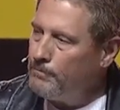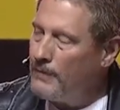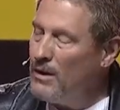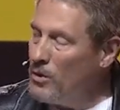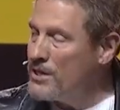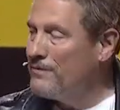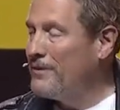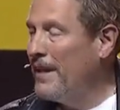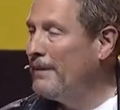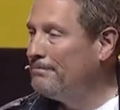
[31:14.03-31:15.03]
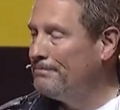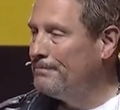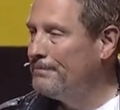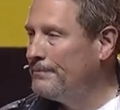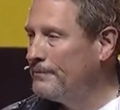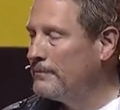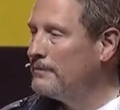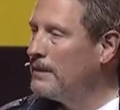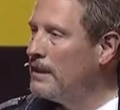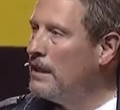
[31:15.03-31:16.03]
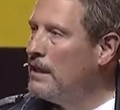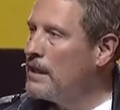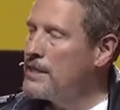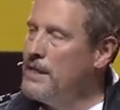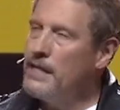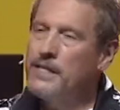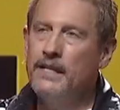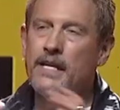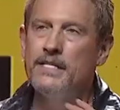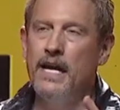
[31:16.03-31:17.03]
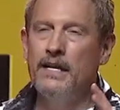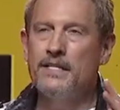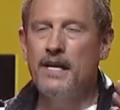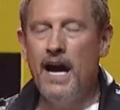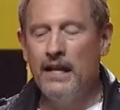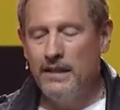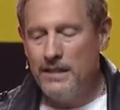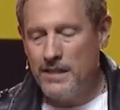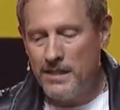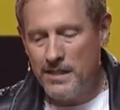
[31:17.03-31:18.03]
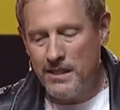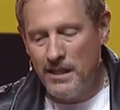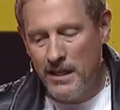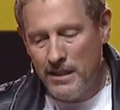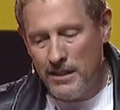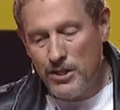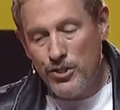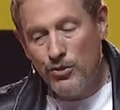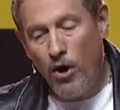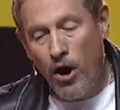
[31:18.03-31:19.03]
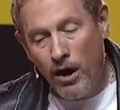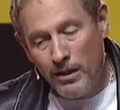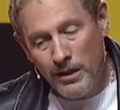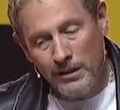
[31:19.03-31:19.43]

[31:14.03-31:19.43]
It wasn't for them. Because the next thing they said is, God, this is too hard.